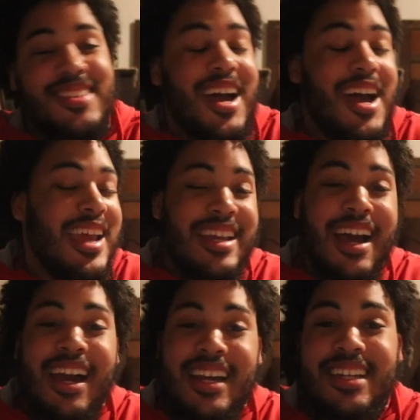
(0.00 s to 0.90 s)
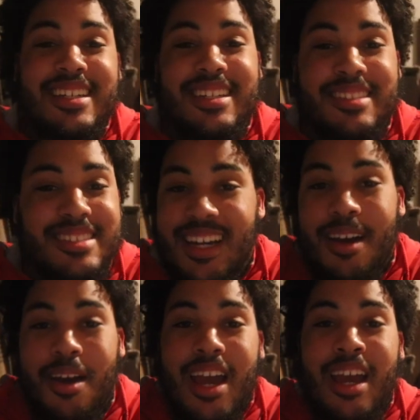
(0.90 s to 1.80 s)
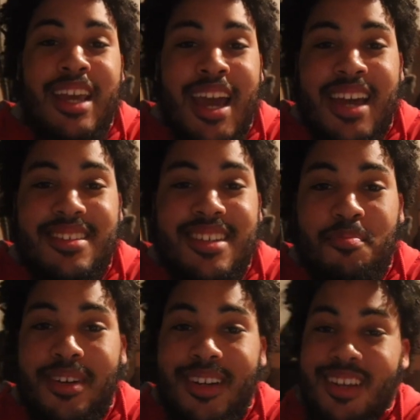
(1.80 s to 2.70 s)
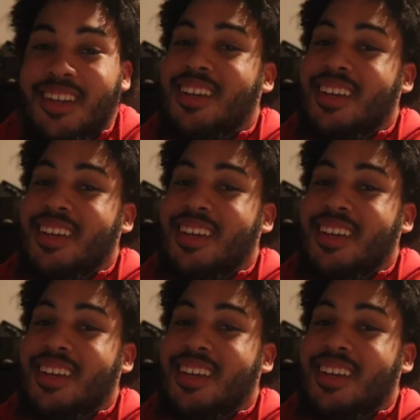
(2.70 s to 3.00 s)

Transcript: I ain't asking, but,